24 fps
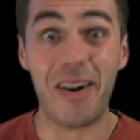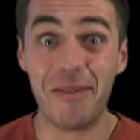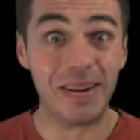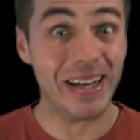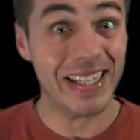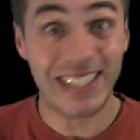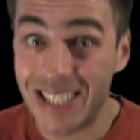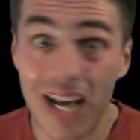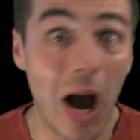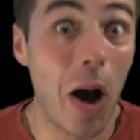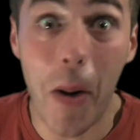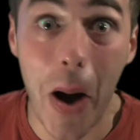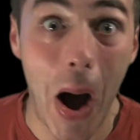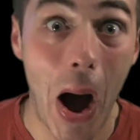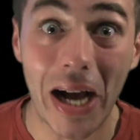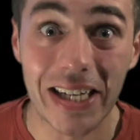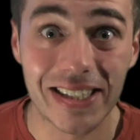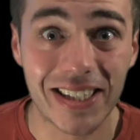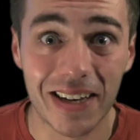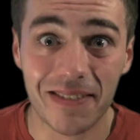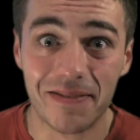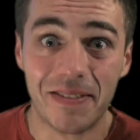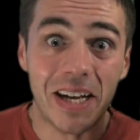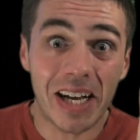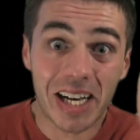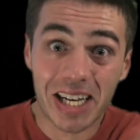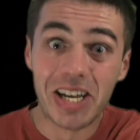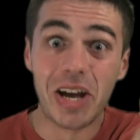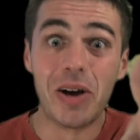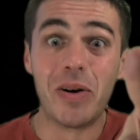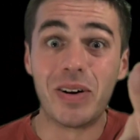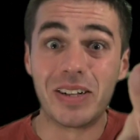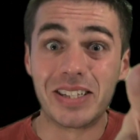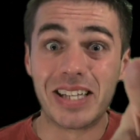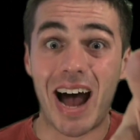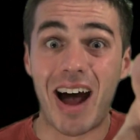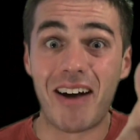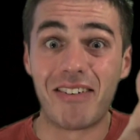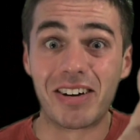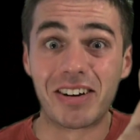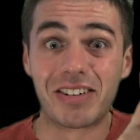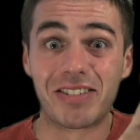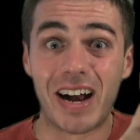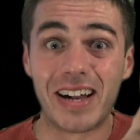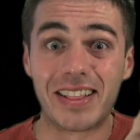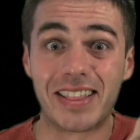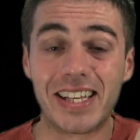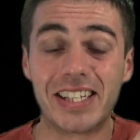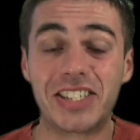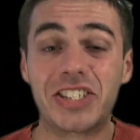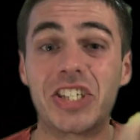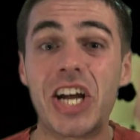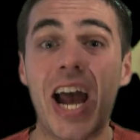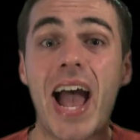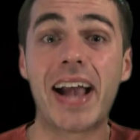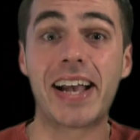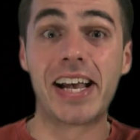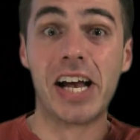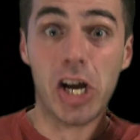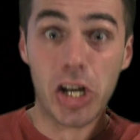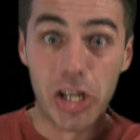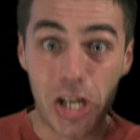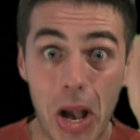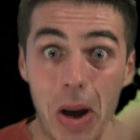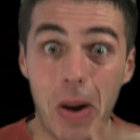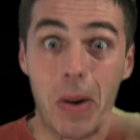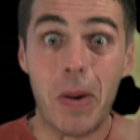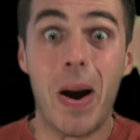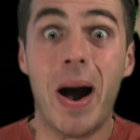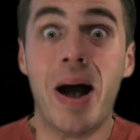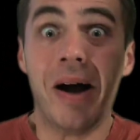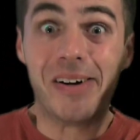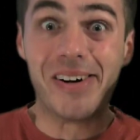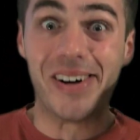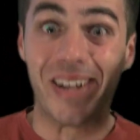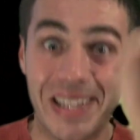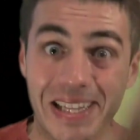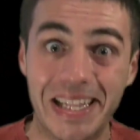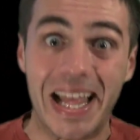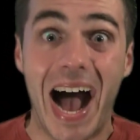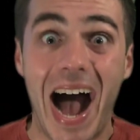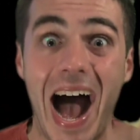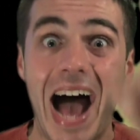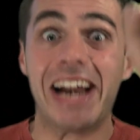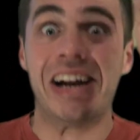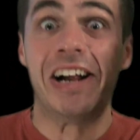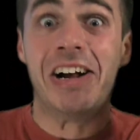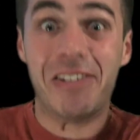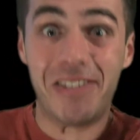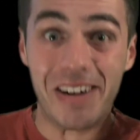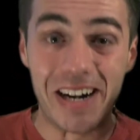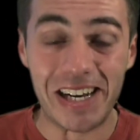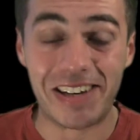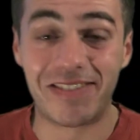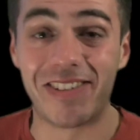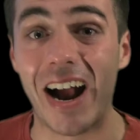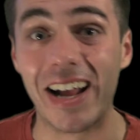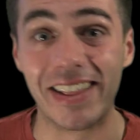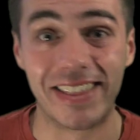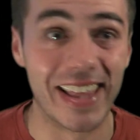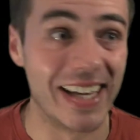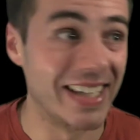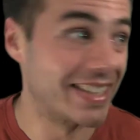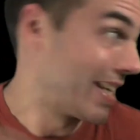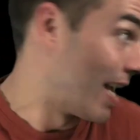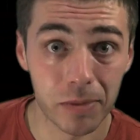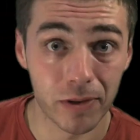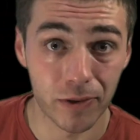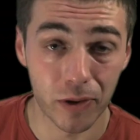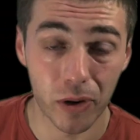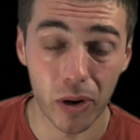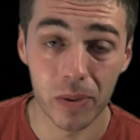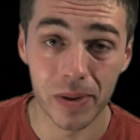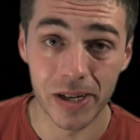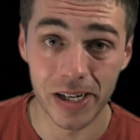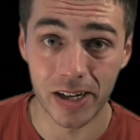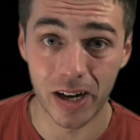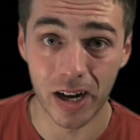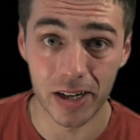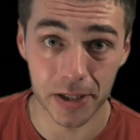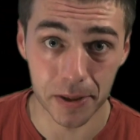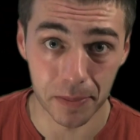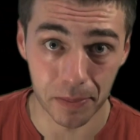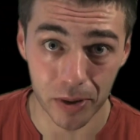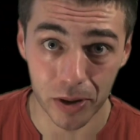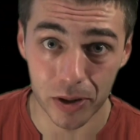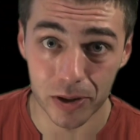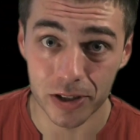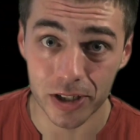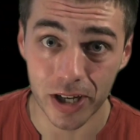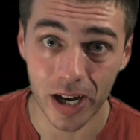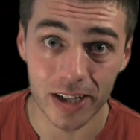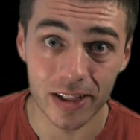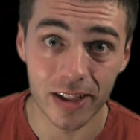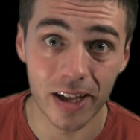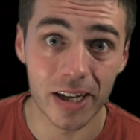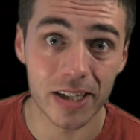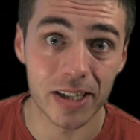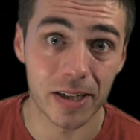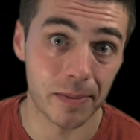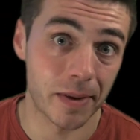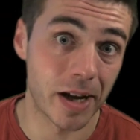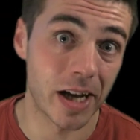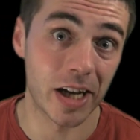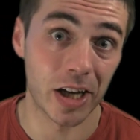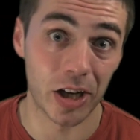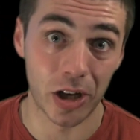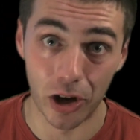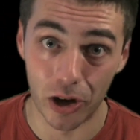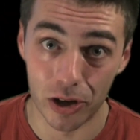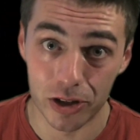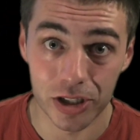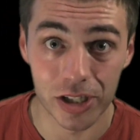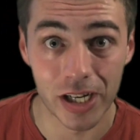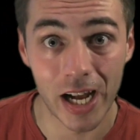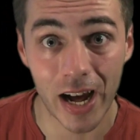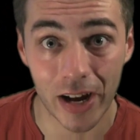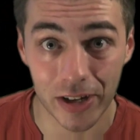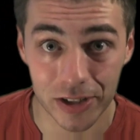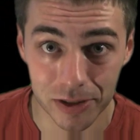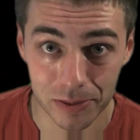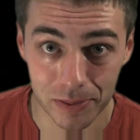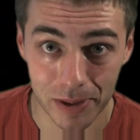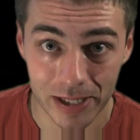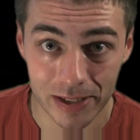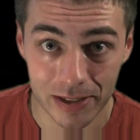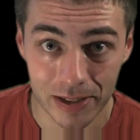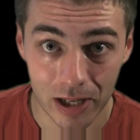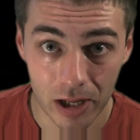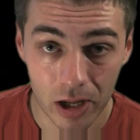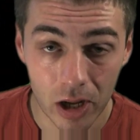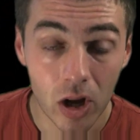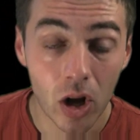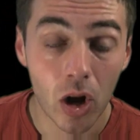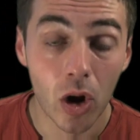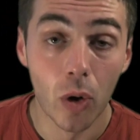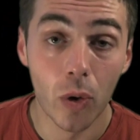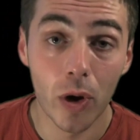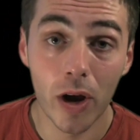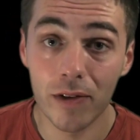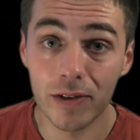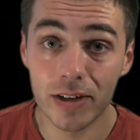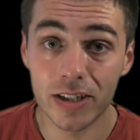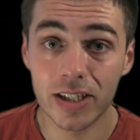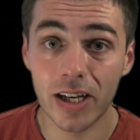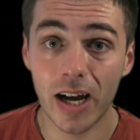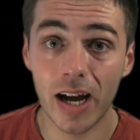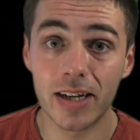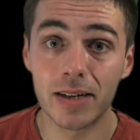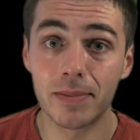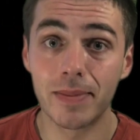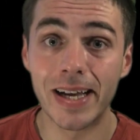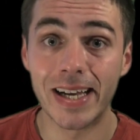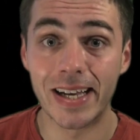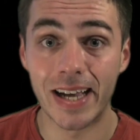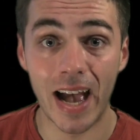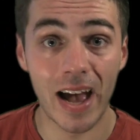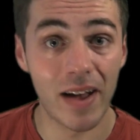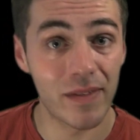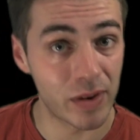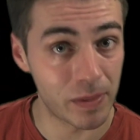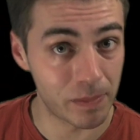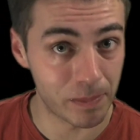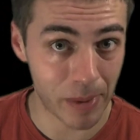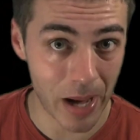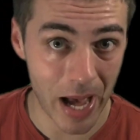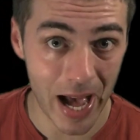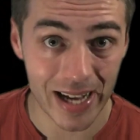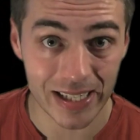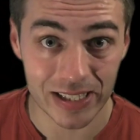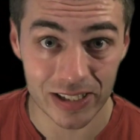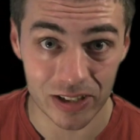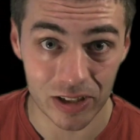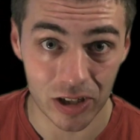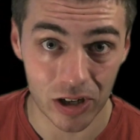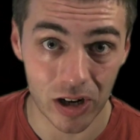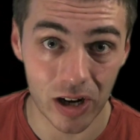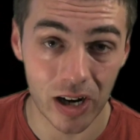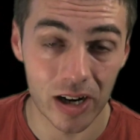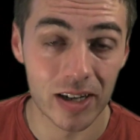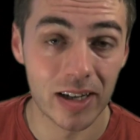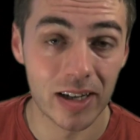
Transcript: would be so awesome. You will not regret this, Jack. You will not regret this. Before we cut to Bruce, I'd like to make a huge announcement. We have decided to make Evan Baxter